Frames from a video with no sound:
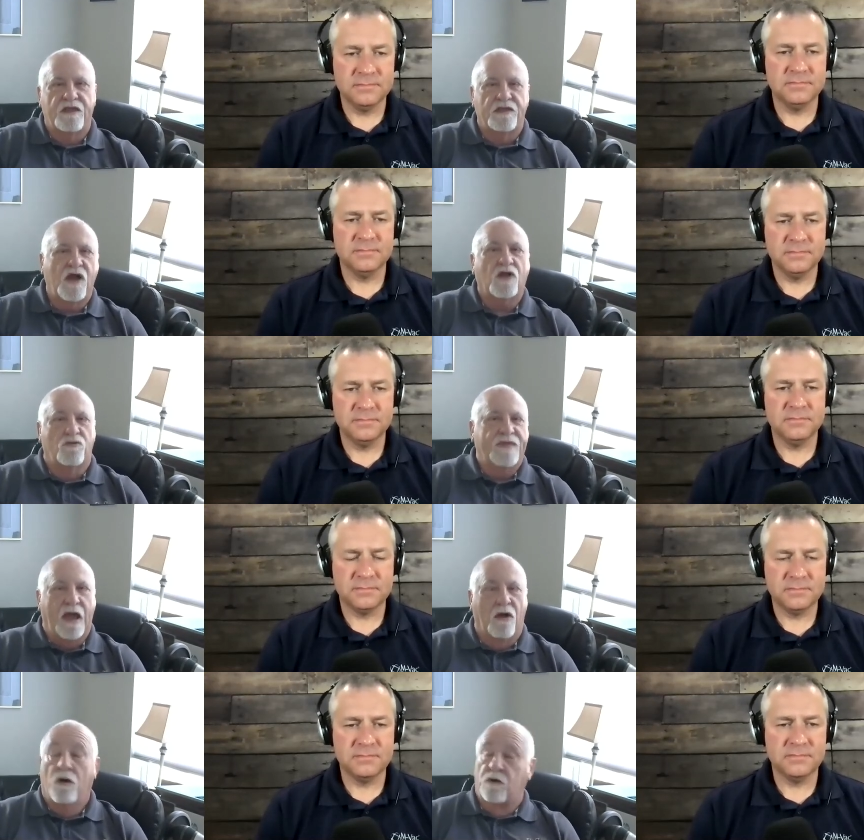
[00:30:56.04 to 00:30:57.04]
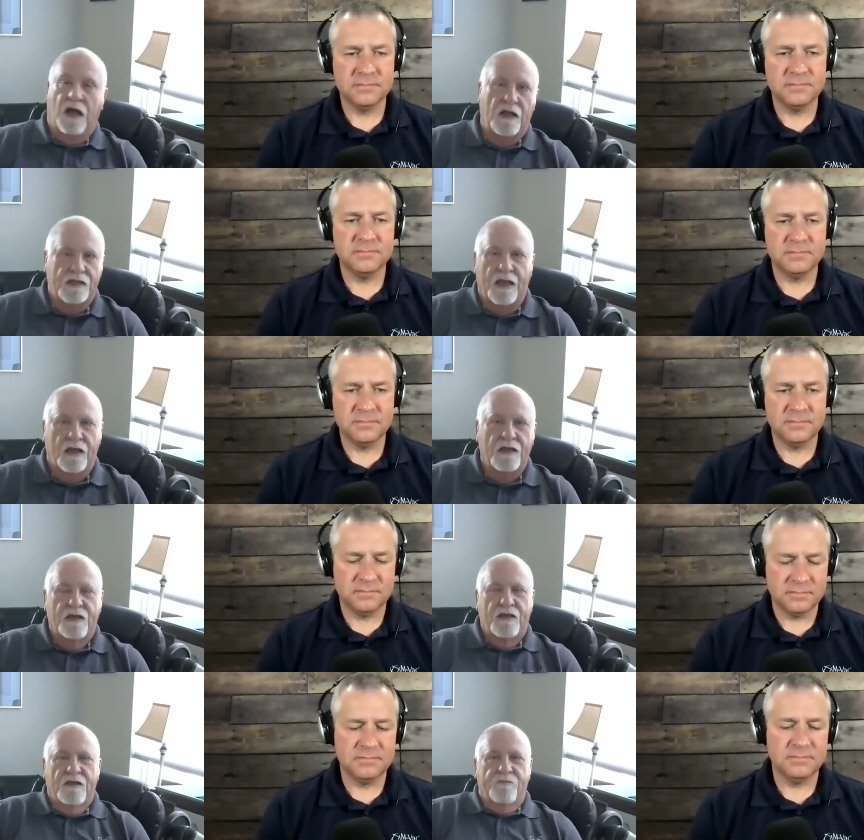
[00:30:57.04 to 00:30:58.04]
Speaker 1: you talk to them now, oh God, yeah.
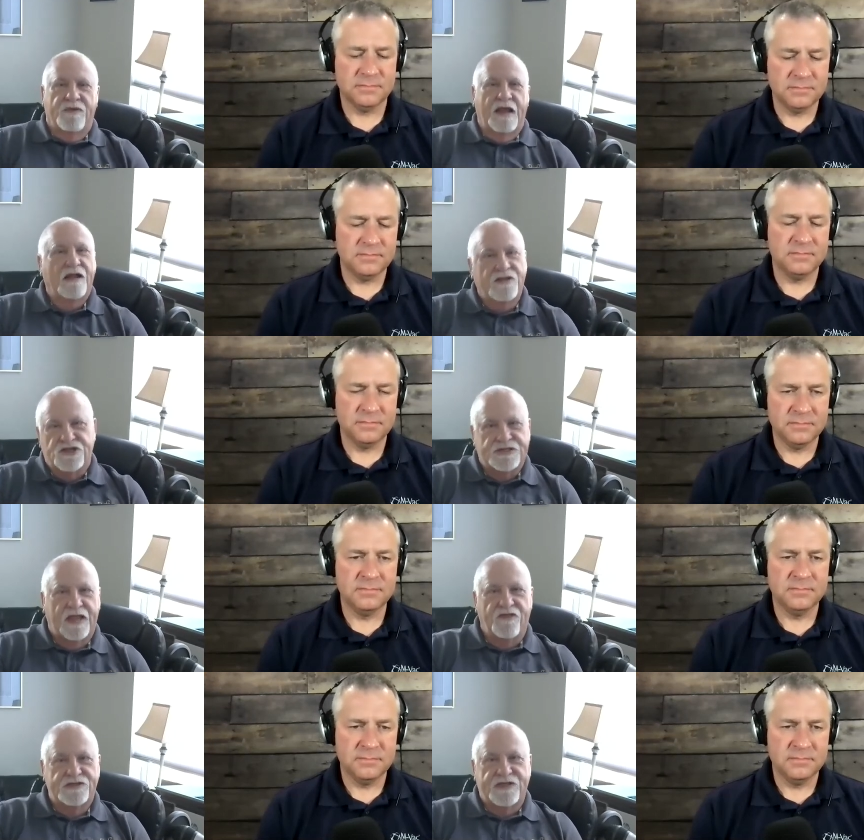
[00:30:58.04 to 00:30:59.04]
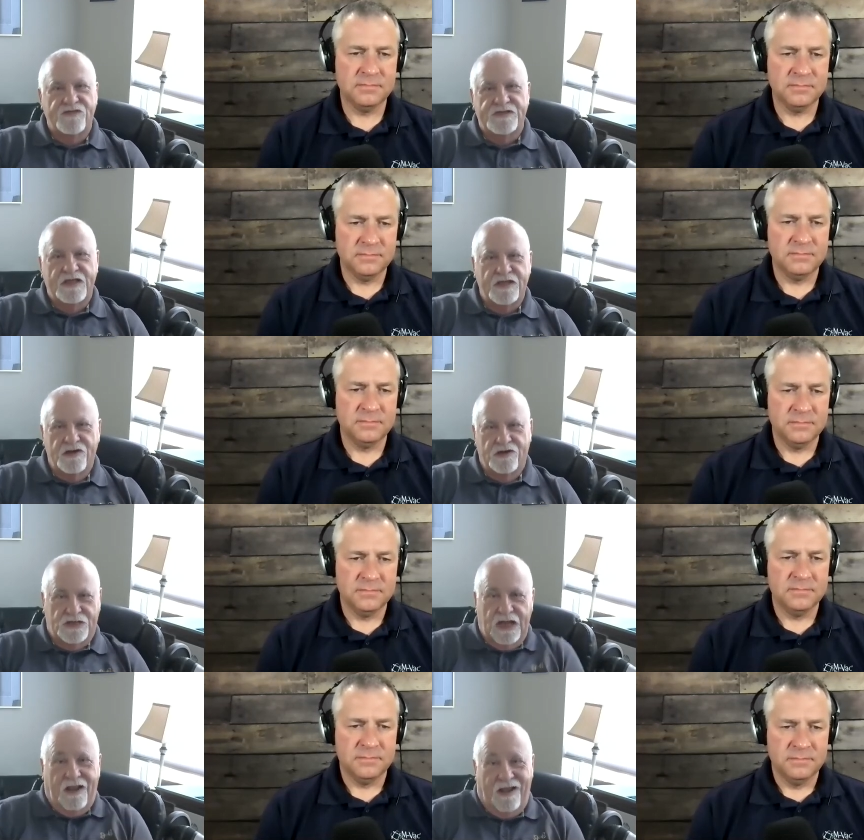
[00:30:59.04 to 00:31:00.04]
But how did you stay there seventeen
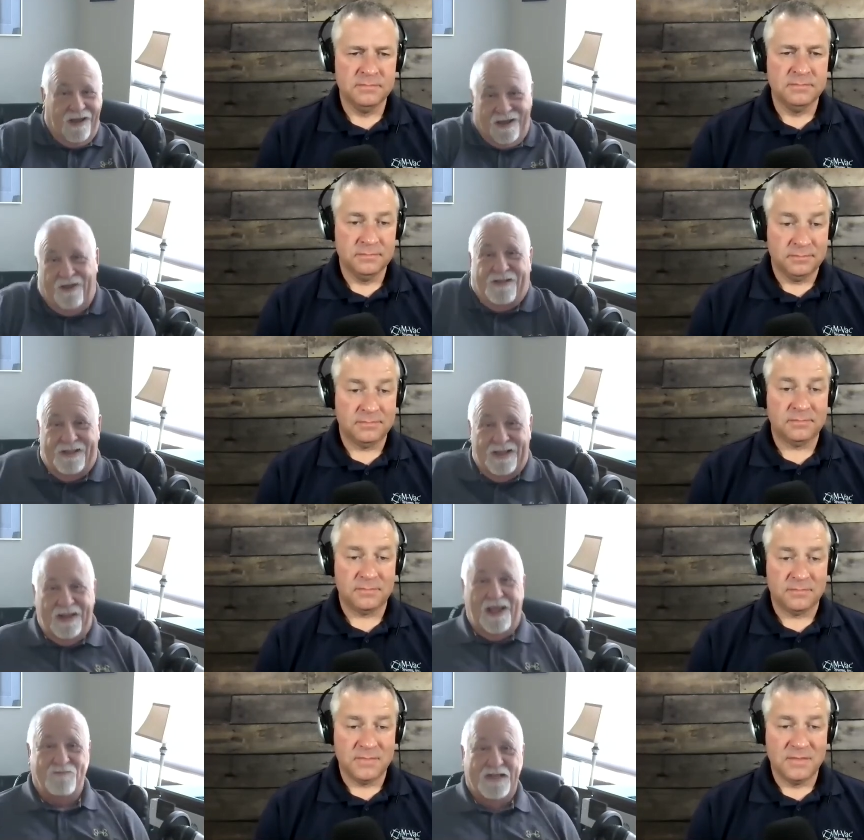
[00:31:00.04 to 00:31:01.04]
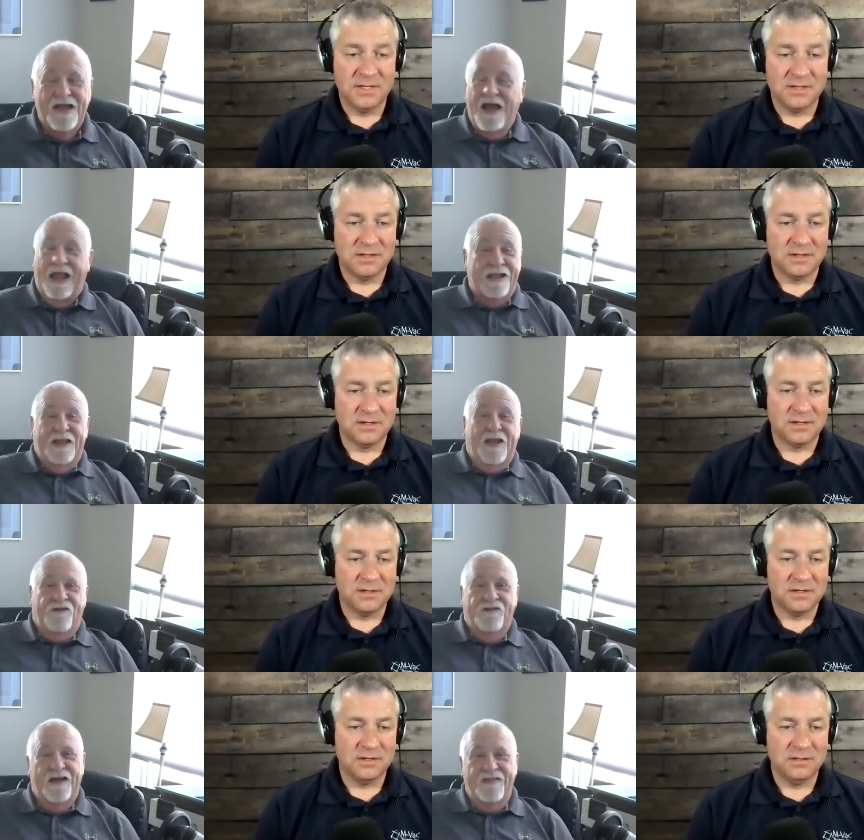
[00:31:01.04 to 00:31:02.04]
years? How did that happen? I could
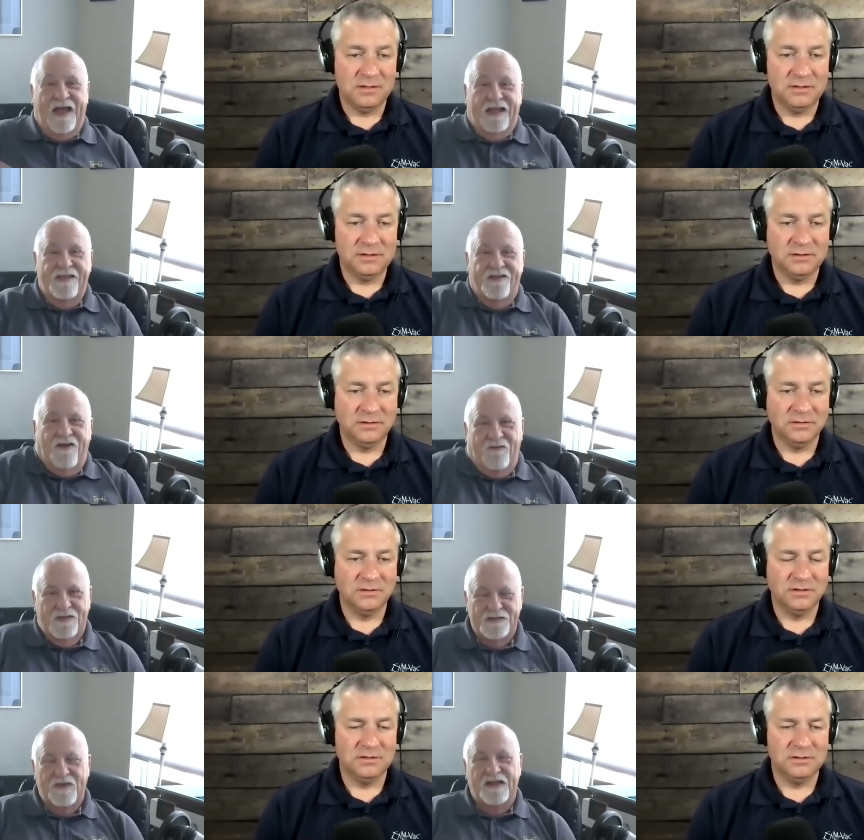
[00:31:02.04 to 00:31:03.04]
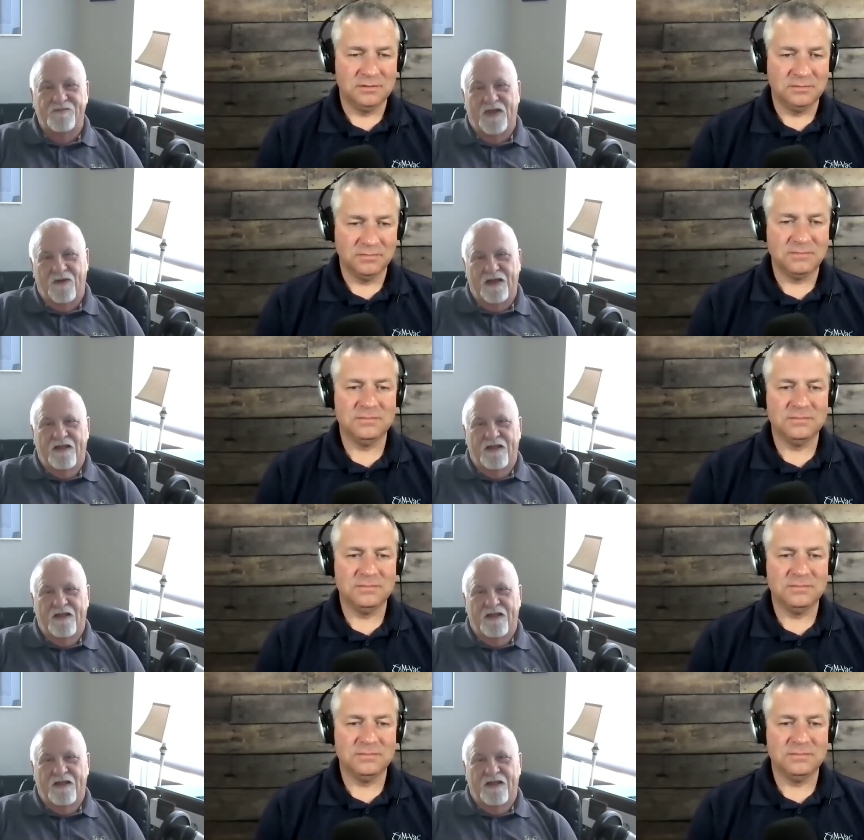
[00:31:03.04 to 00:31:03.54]
never have done that. You know, I wasn't made up that way.